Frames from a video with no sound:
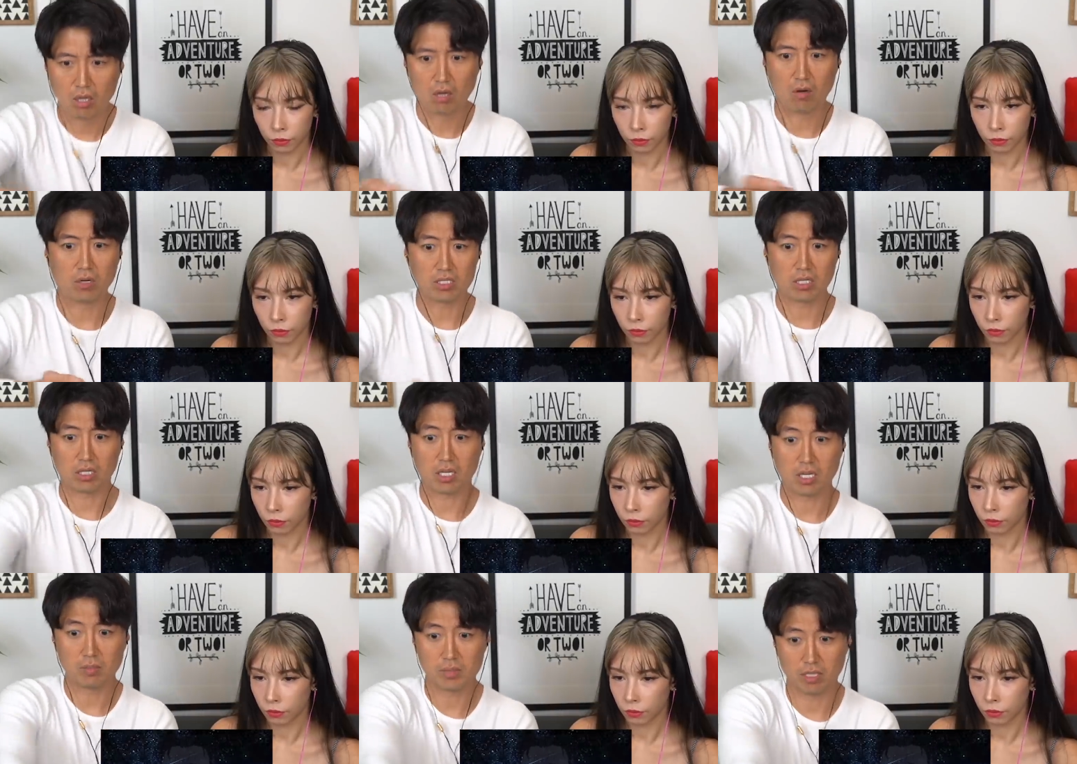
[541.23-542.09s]
Speaker 1: Oh, he's gonna
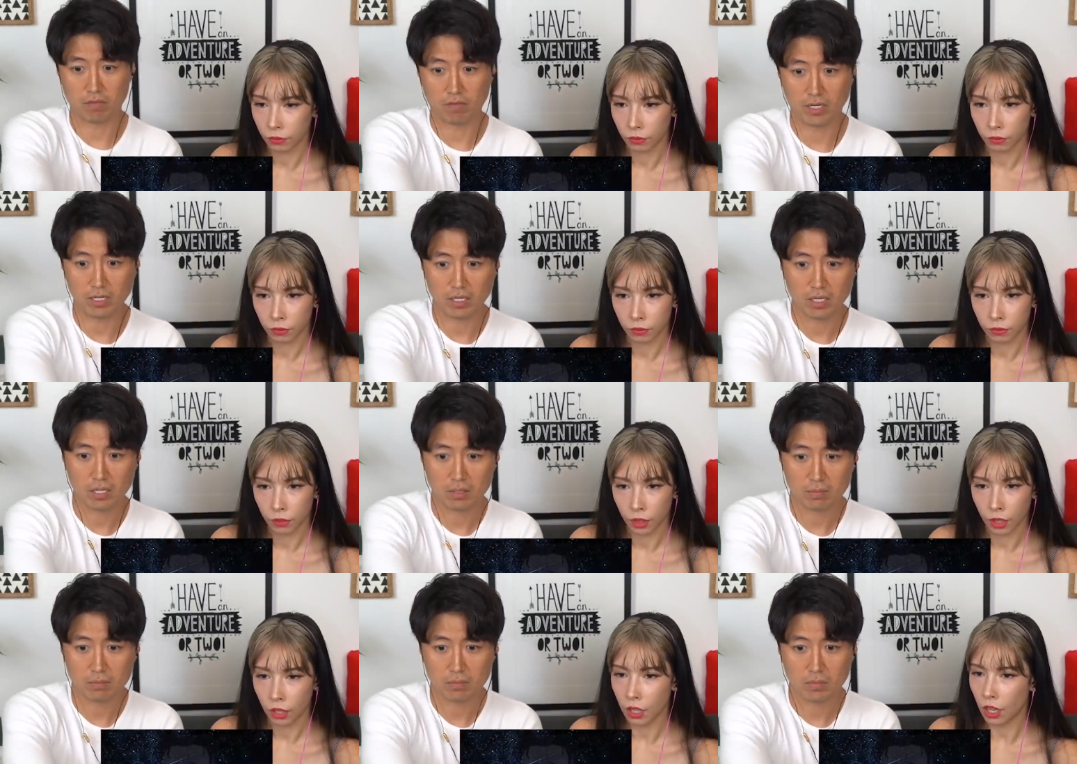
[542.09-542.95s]
kill himself, right?
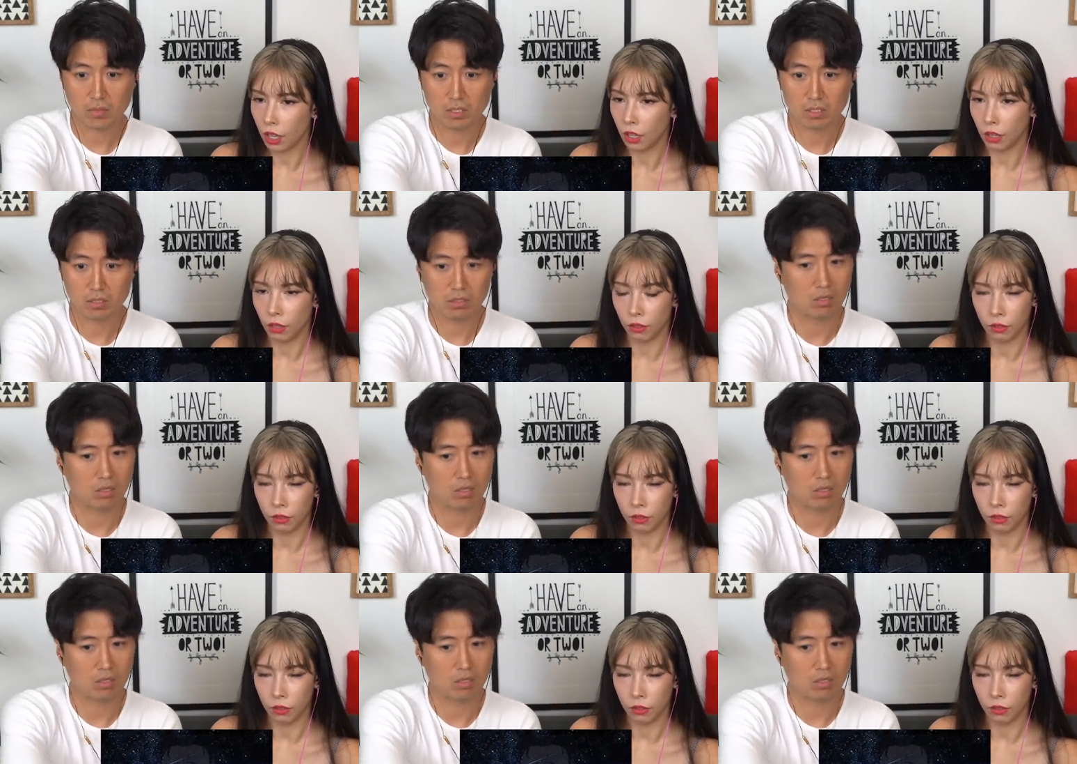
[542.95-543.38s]
No.